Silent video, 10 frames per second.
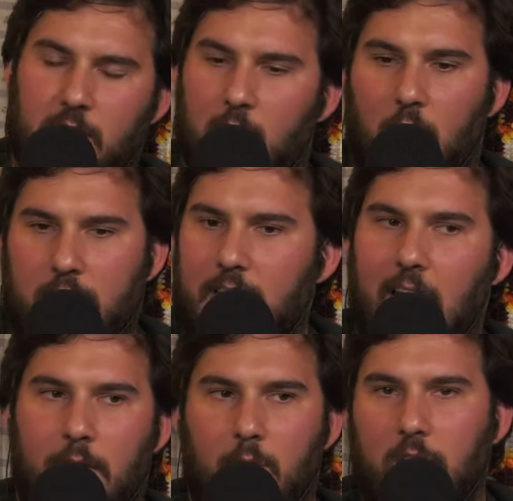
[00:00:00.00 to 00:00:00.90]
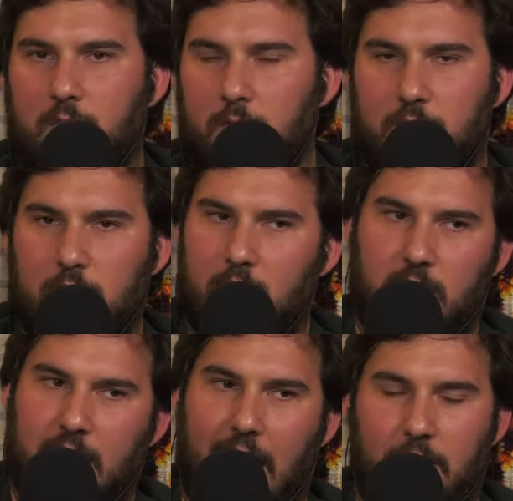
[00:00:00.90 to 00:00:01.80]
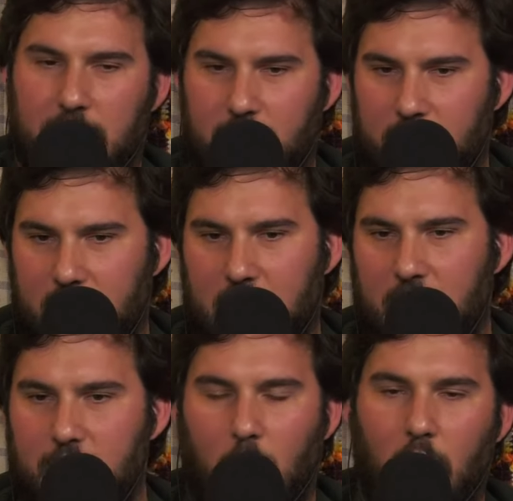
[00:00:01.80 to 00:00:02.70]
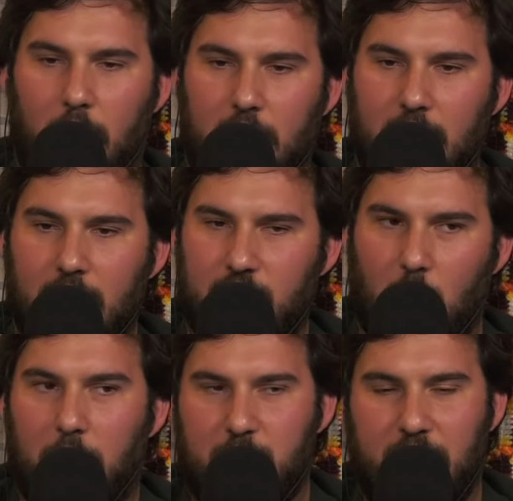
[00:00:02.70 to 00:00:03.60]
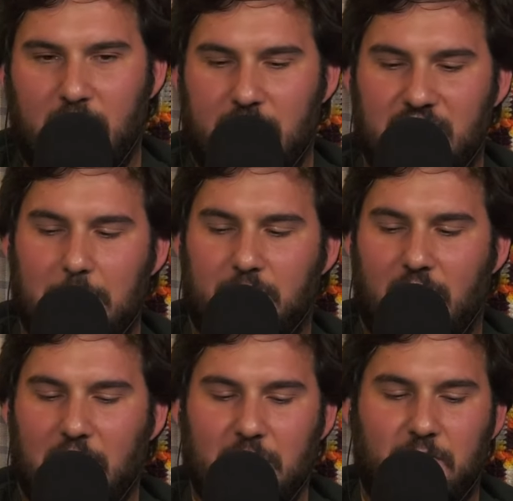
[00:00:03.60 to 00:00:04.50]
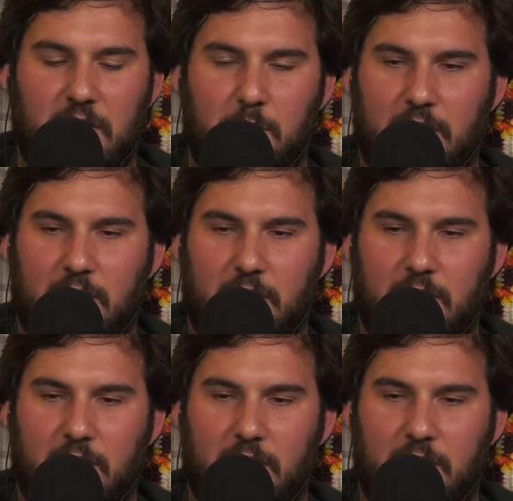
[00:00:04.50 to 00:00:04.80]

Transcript: Clarke and Kerry Russell's characters in Dawn so much better than James Franco and Fredo Pintos.